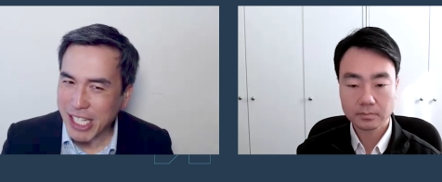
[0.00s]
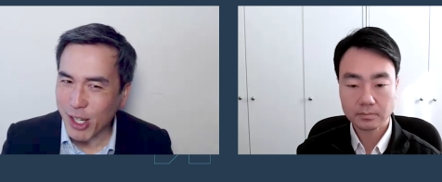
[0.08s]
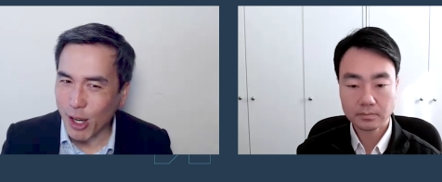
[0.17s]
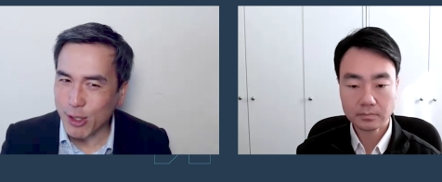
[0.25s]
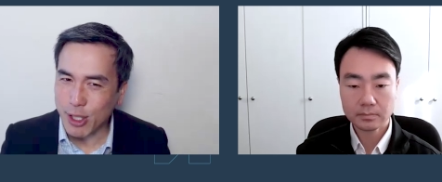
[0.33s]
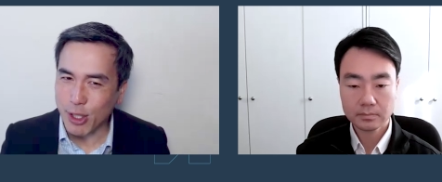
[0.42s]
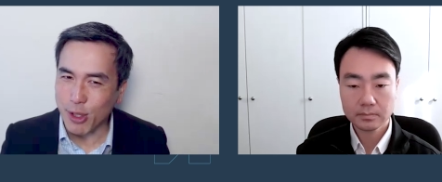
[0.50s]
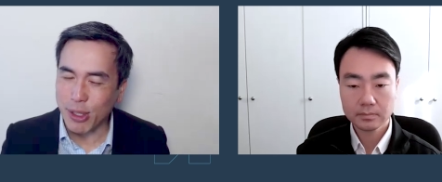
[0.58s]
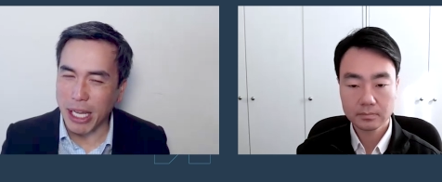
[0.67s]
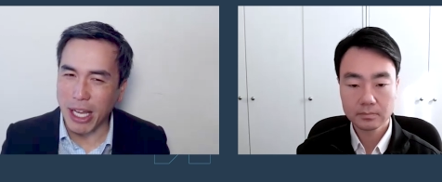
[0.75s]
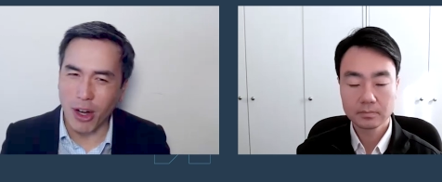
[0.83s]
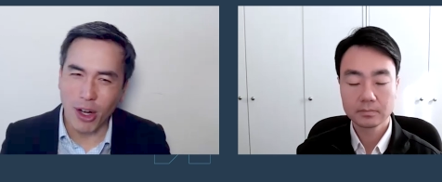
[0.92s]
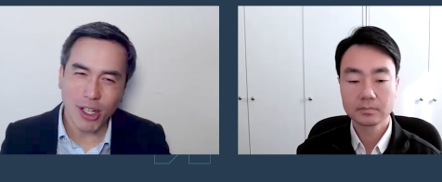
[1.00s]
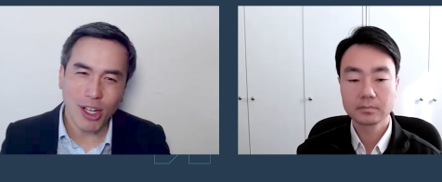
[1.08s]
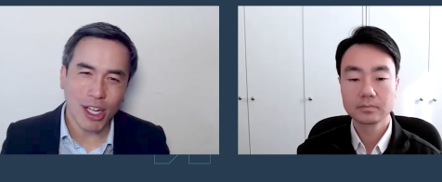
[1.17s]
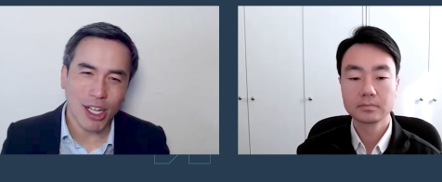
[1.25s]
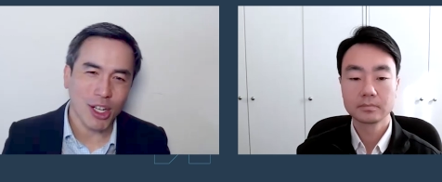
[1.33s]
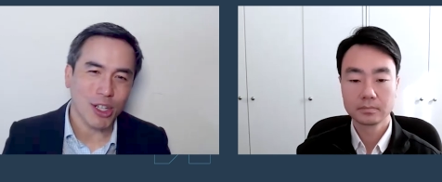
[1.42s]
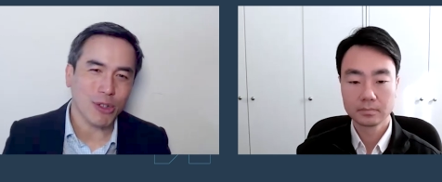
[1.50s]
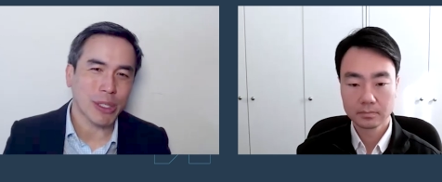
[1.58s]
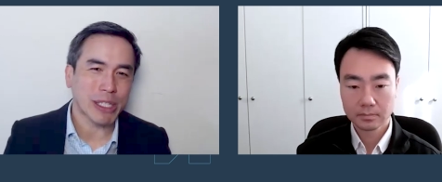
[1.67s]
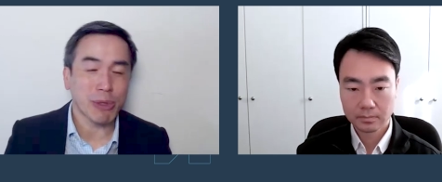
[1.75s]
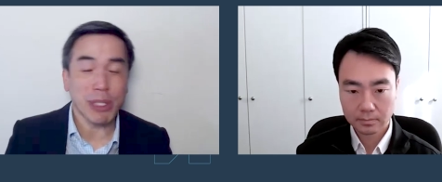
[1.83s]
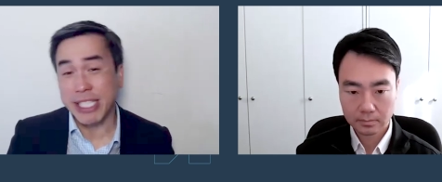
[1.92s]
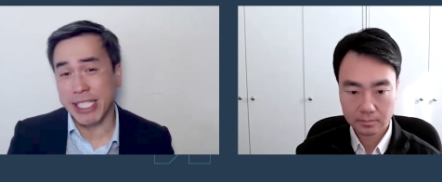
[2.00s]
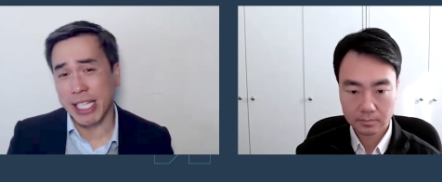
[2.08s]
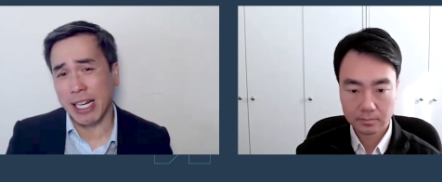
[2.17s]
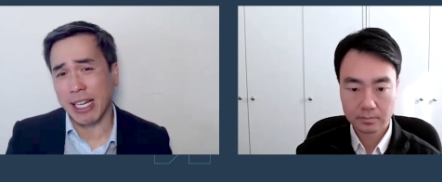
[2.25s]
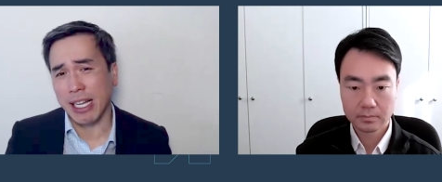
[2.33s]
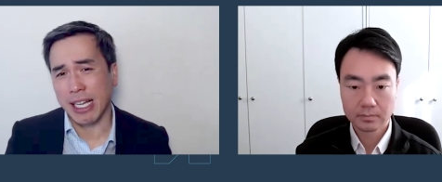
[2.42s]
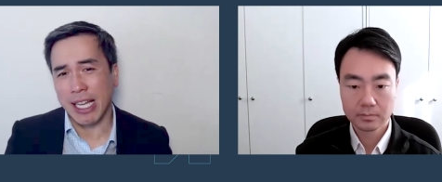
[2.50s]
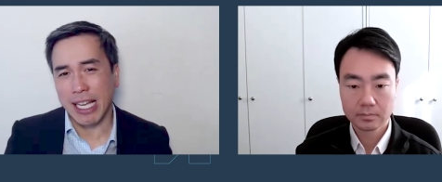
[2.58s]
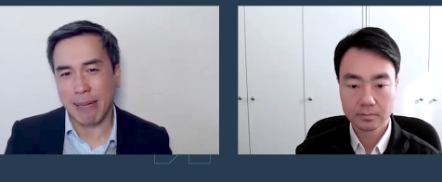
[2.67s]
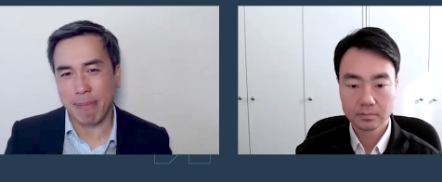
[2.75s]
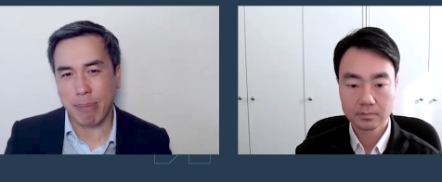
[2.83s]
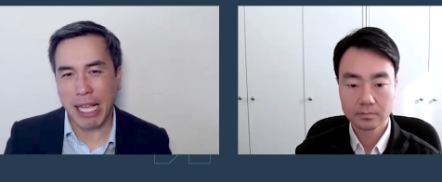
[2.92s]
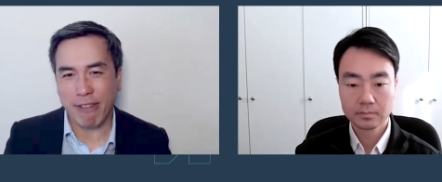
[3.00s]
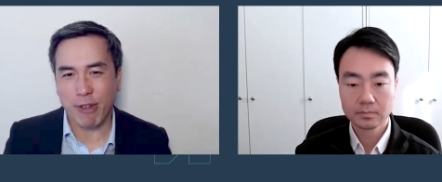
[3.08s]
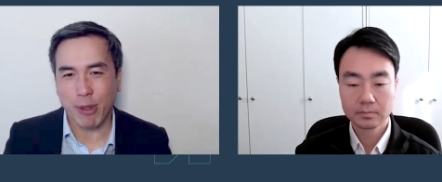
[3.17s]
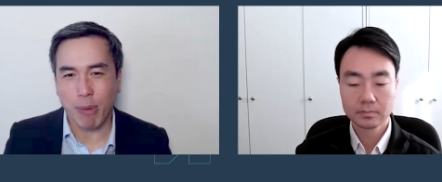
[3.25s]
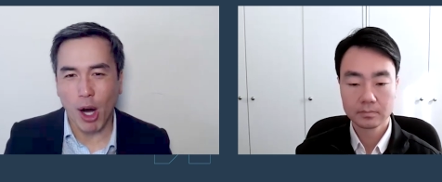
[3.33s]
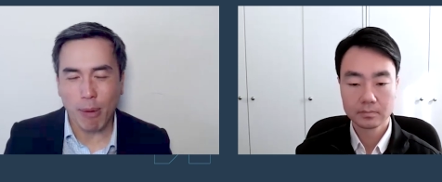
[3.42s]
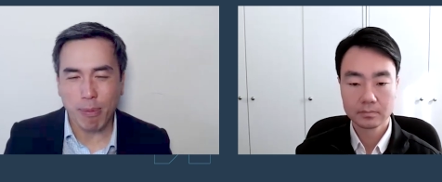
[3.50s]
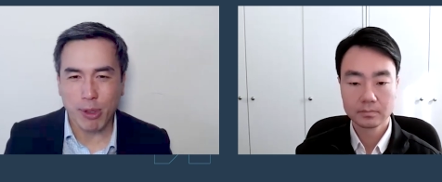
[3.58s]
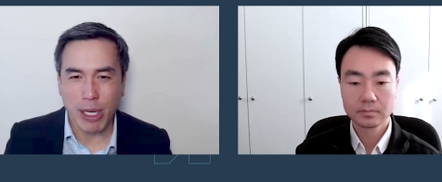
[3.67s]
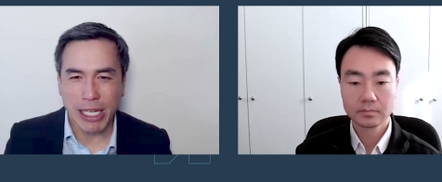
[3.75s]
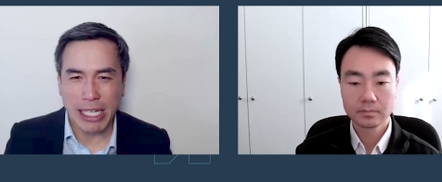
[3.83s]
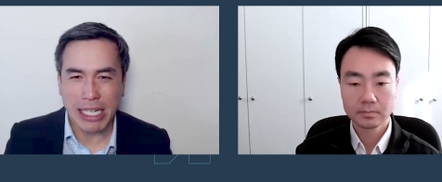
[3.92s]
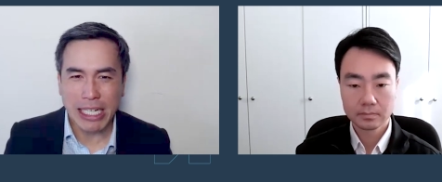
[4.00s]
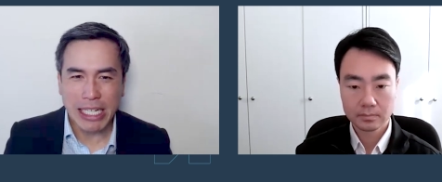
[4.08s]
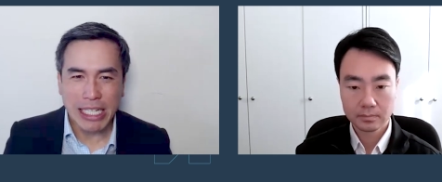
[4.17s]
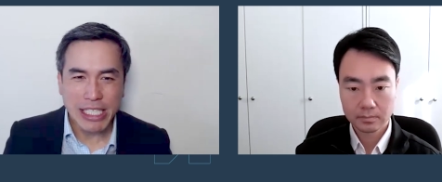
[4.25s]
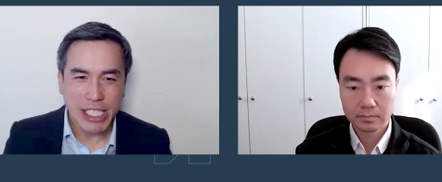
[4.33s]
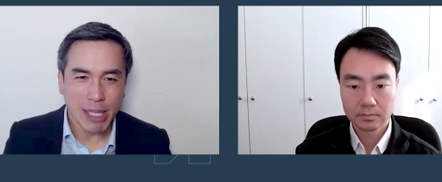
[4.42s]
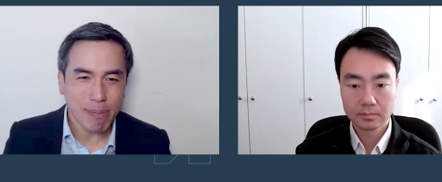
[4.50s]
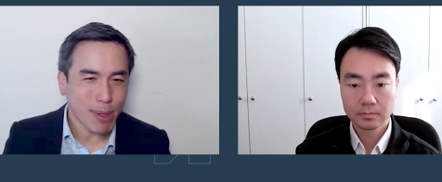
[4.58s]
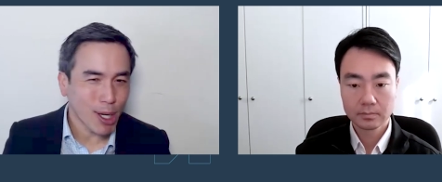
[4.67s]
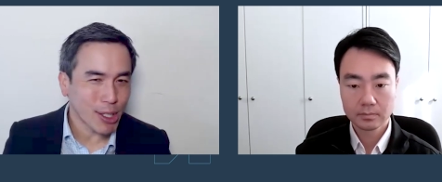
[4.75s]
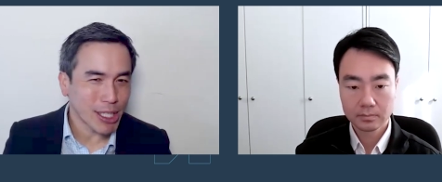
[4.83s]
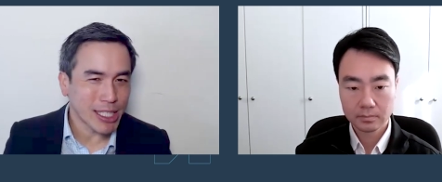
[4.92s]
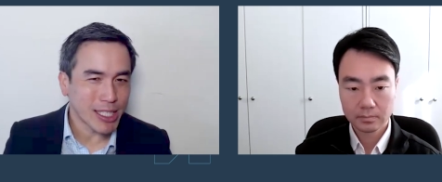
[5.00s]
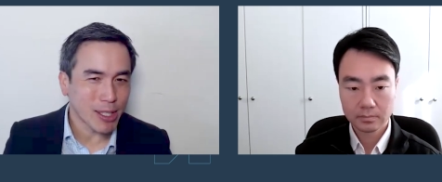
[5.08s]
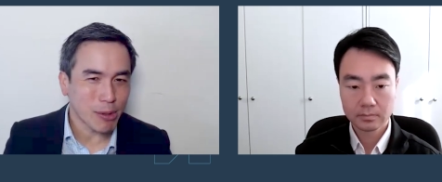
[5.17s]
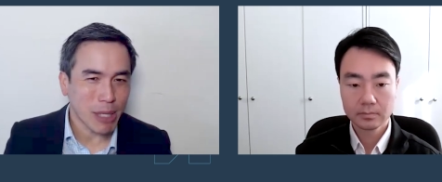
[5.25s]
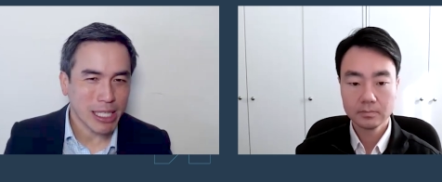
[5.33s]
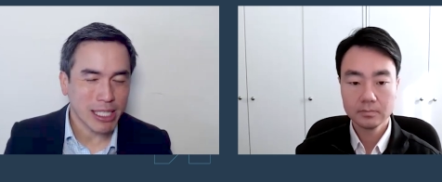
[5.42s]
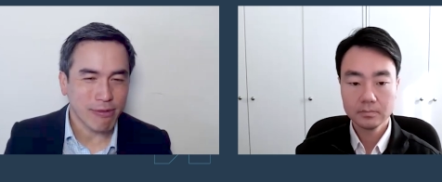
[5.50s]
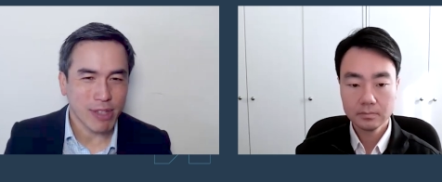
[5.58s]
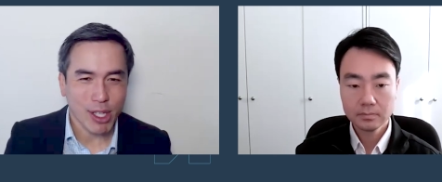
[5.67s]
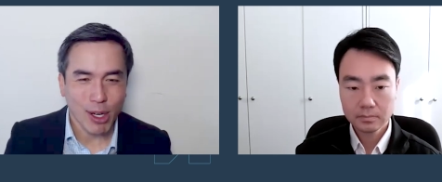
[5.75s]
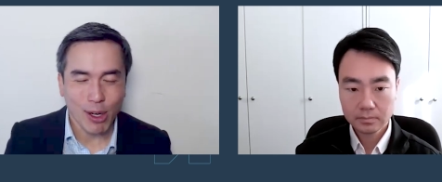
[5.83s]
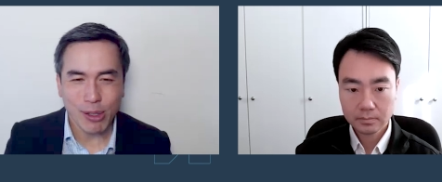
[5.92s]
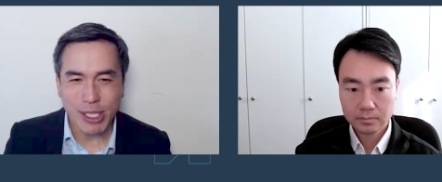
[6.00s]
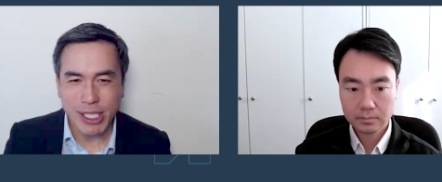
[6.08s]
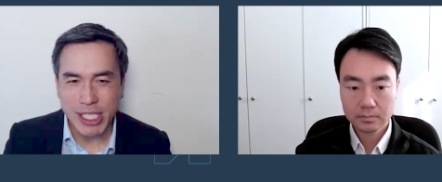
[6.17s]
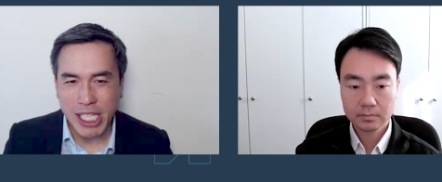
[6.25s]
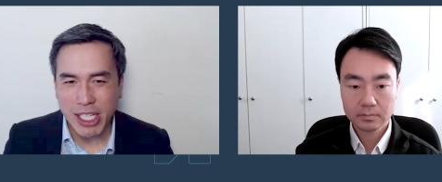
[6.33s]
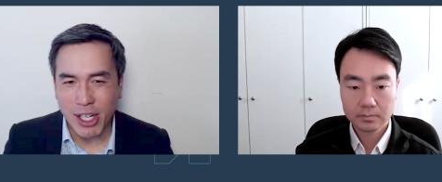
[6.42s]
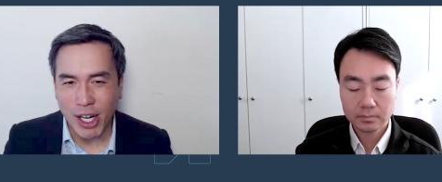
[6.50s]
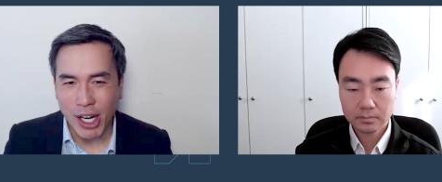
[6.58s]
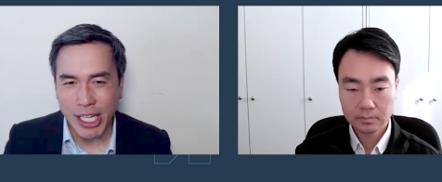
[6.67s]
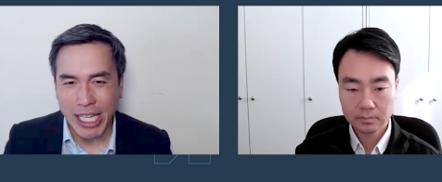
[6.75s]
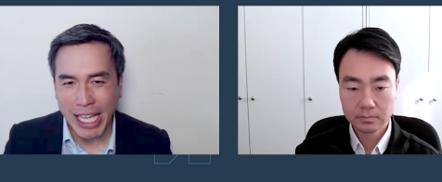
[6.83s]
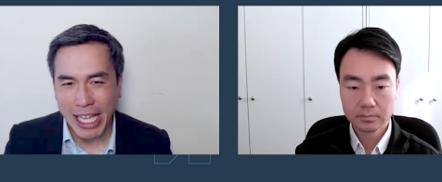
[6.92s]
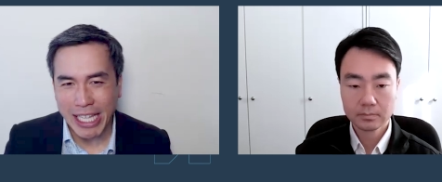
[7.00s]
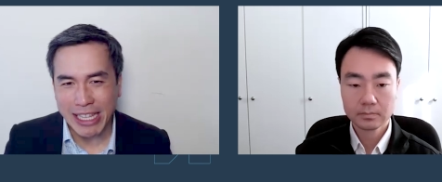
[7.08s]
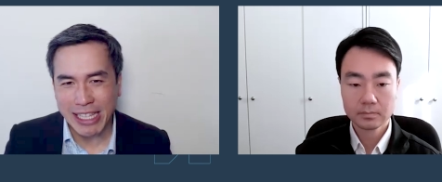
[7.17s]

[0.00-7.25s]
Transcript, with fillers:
Speaker 1: a closer look at online lottery reseller and platform operator Jumbo Interactive. The code is JIN.